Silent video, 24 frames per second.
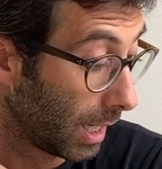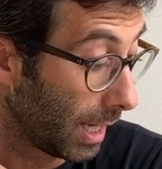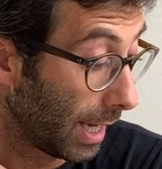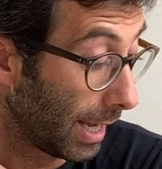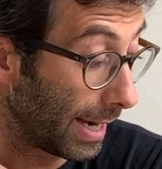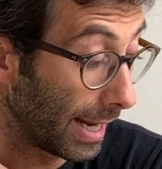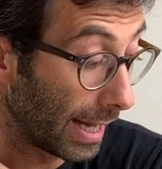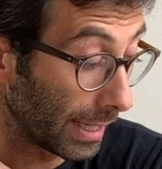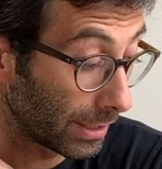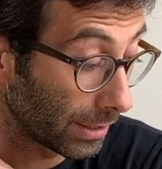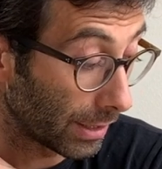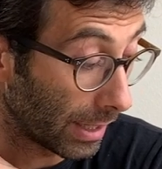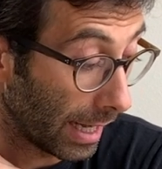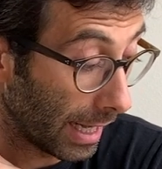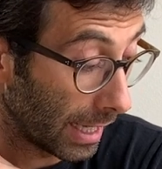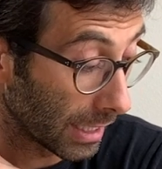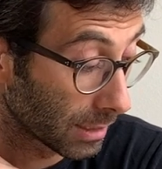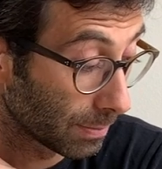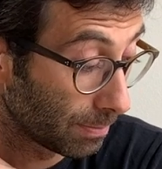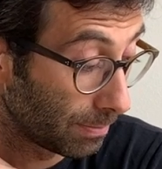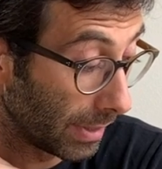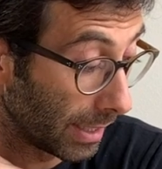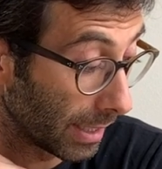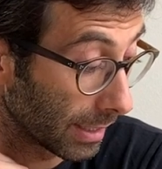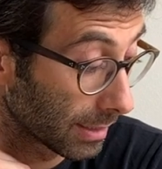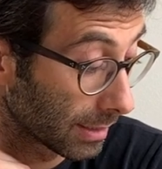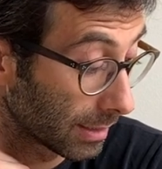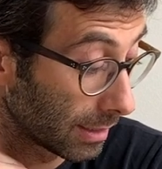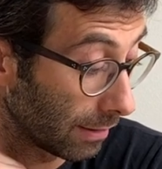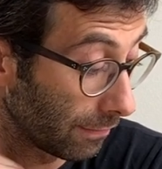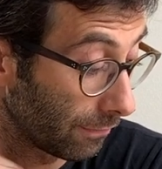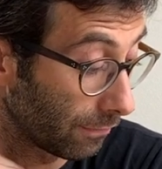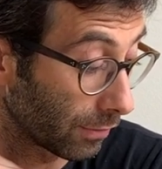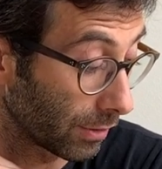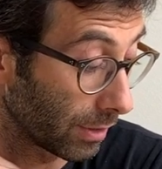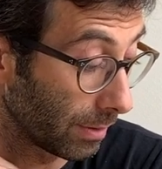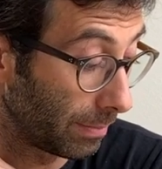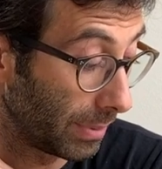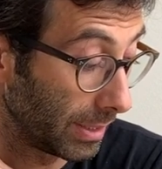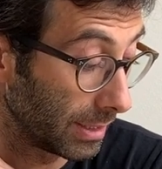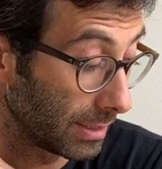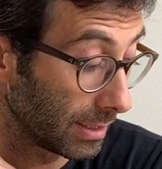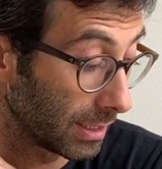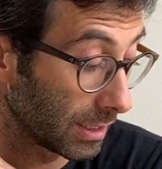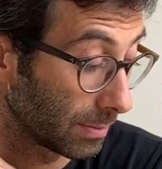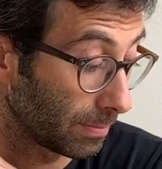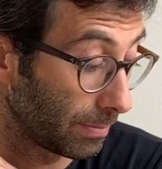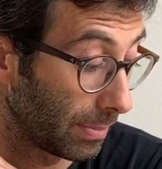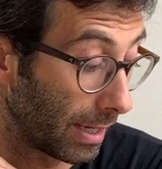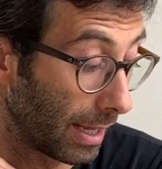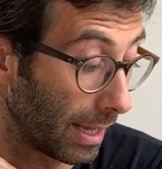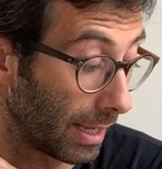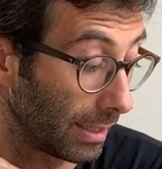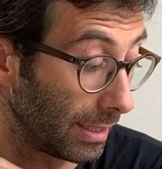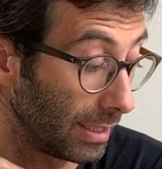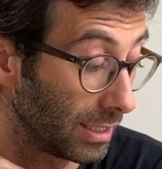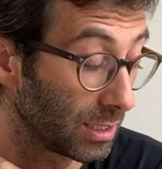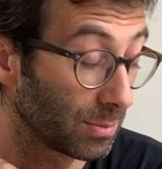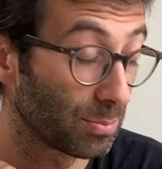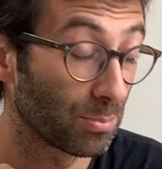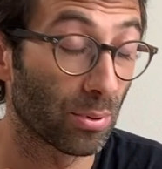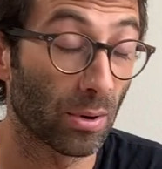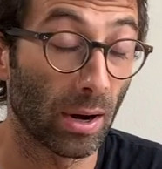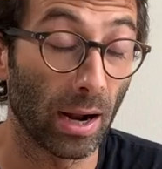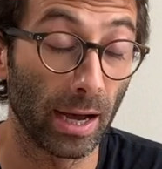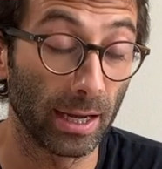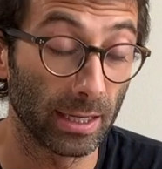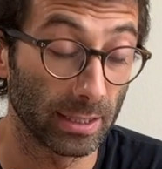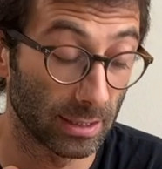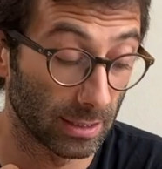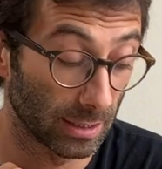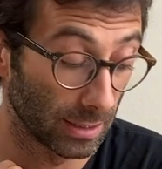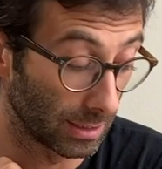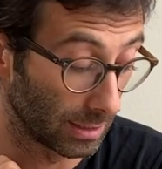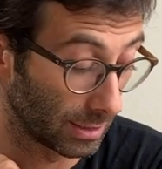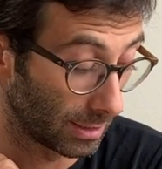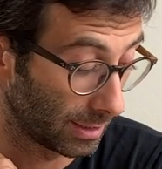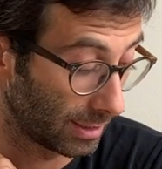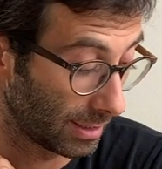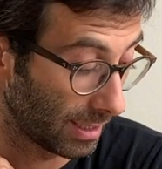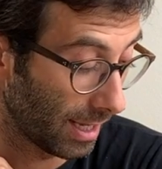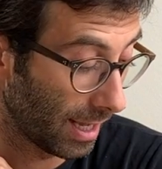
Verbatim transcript: Another aspect for the business plan is prices.